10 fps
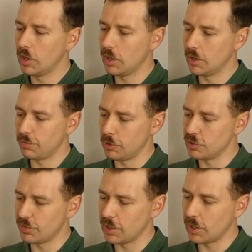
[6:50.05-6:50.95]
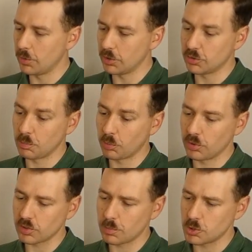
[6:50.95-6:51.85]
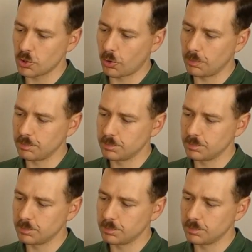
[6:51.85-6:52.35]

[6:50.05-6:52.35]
in a future video at some point, I'm sure.